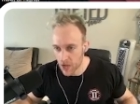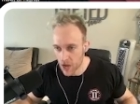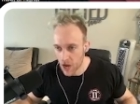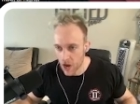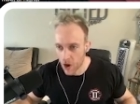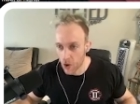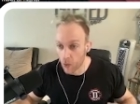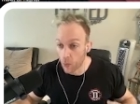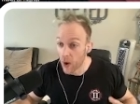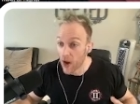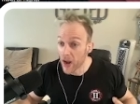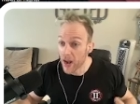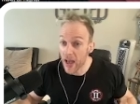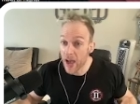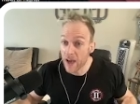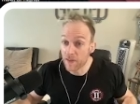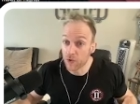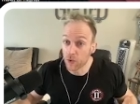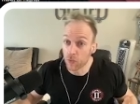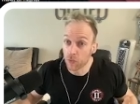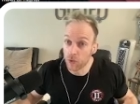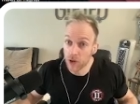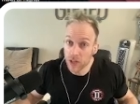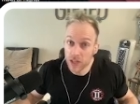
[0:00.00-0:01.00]
A way to have a
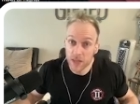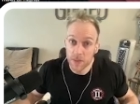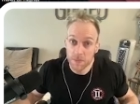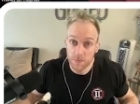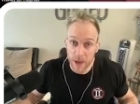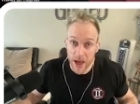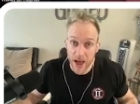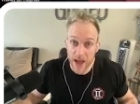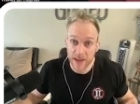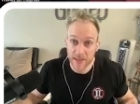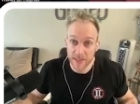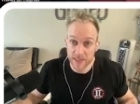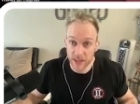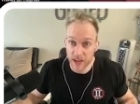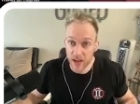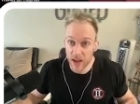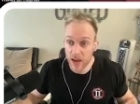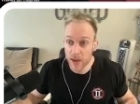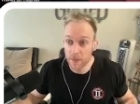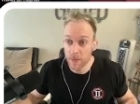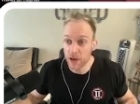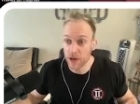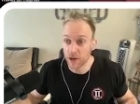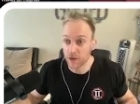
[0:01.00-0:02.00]
really bad
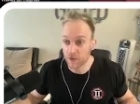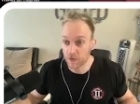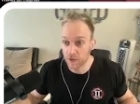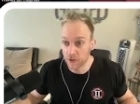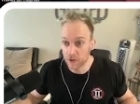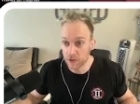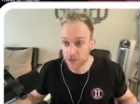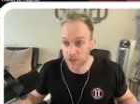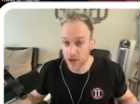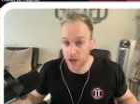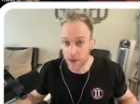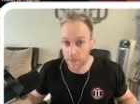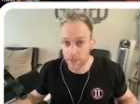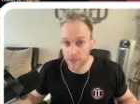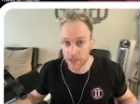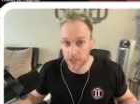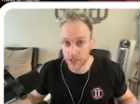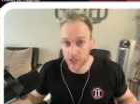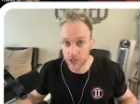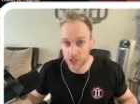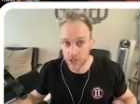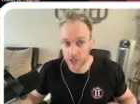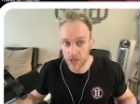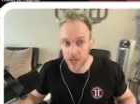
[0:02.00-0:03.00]
time at your first
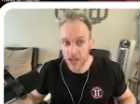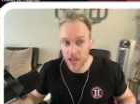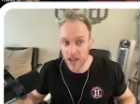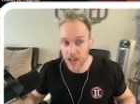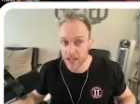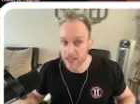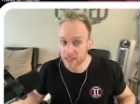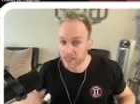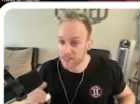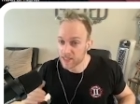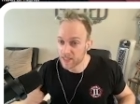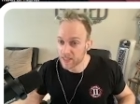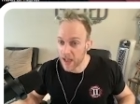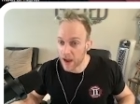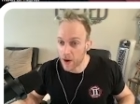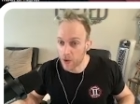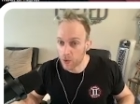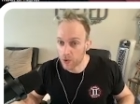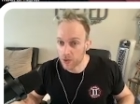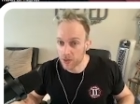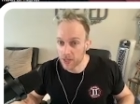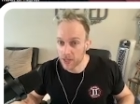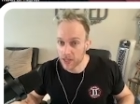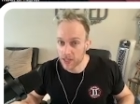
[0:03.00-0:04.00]
competition and
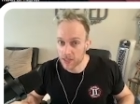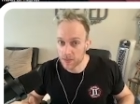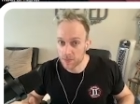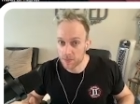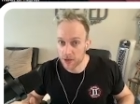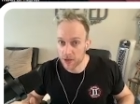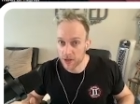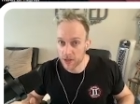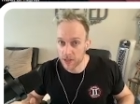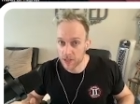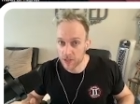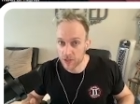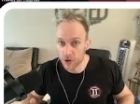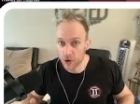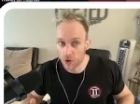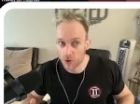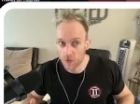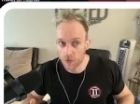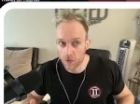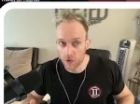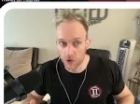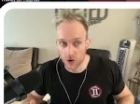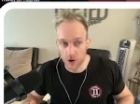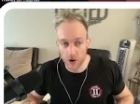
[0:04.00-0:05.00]
sour the experience
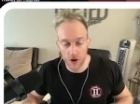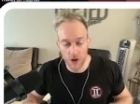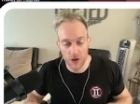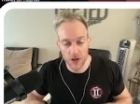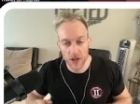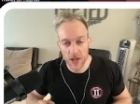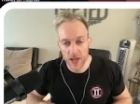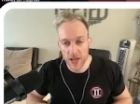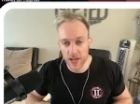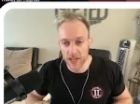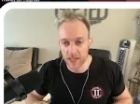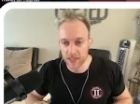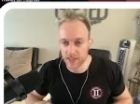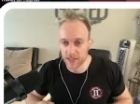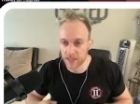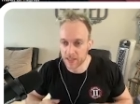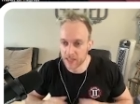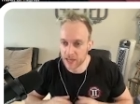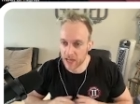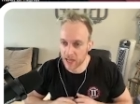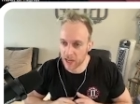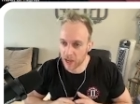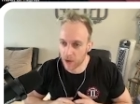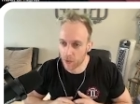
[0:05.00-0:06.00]
overall is to
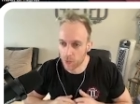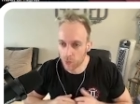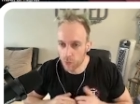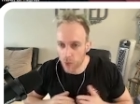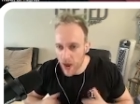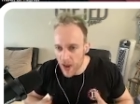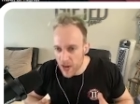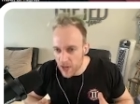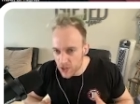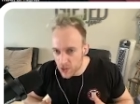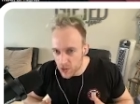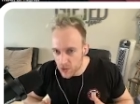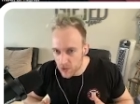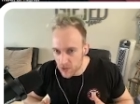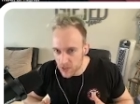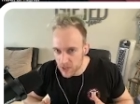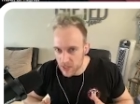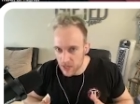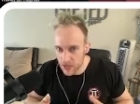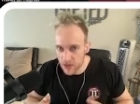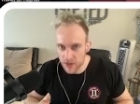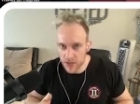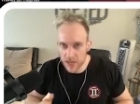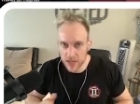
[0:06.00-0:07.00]
take it way too
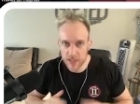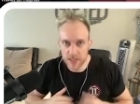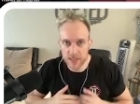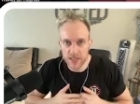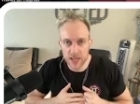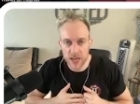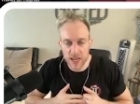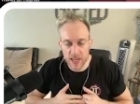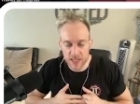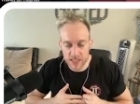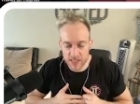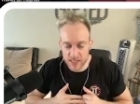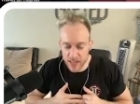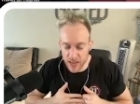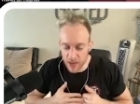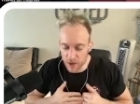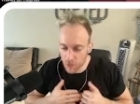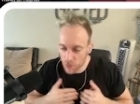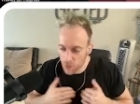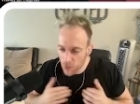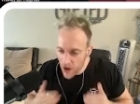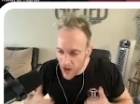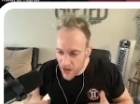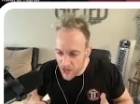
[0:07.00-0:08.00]
serious,
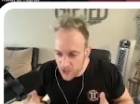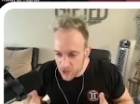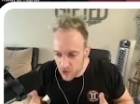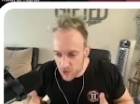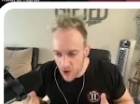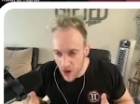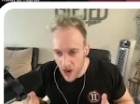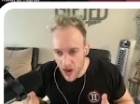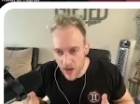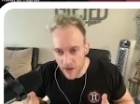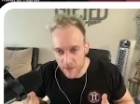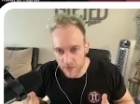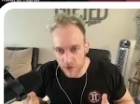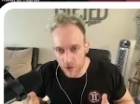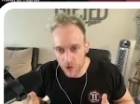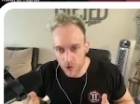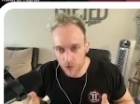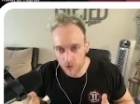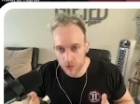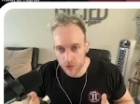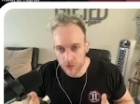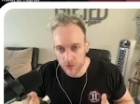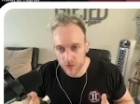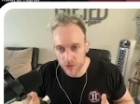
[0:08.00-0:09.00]
set way too high of
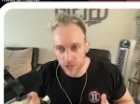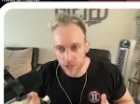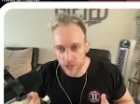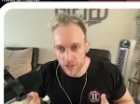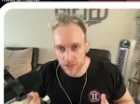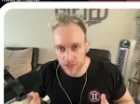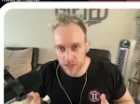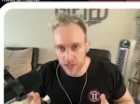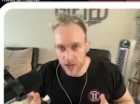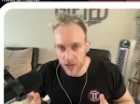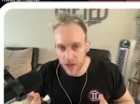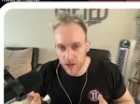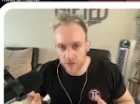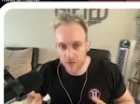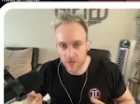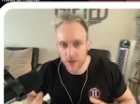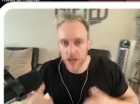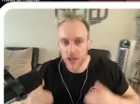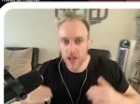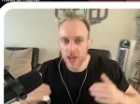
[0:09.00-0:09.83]
goals for yourself.